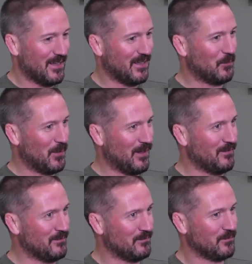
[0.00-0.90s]
it's
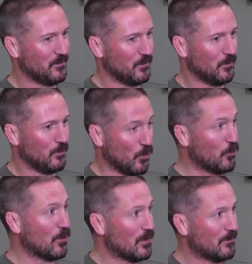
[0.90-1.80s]
been
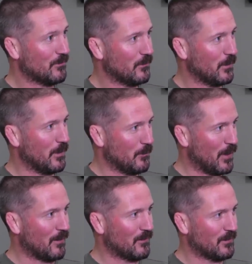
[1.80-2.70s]
brutal in
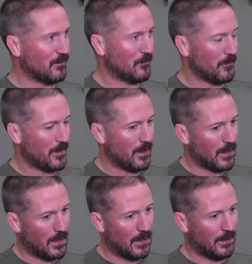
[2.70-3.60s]
parts,
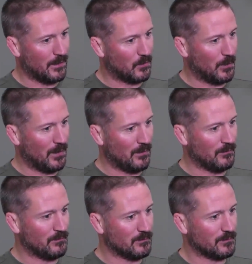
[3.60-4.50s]
and it's
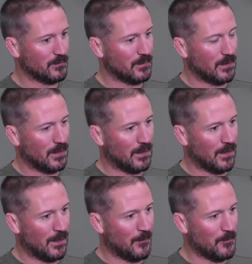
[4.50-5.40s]
been
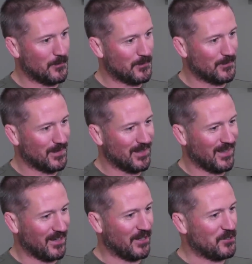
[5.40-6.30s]
um,
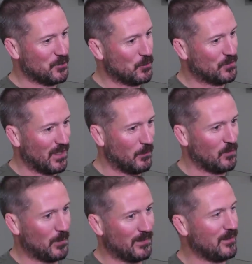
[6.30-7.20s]
I kind of joke saying we
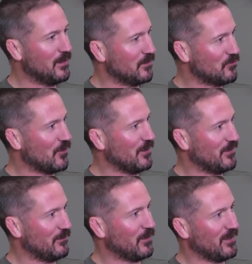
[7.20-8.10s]
spent years trying to
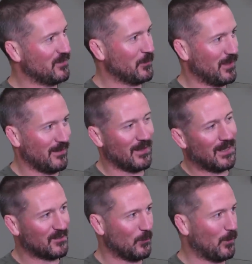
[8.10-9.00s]
civilize him, and then the last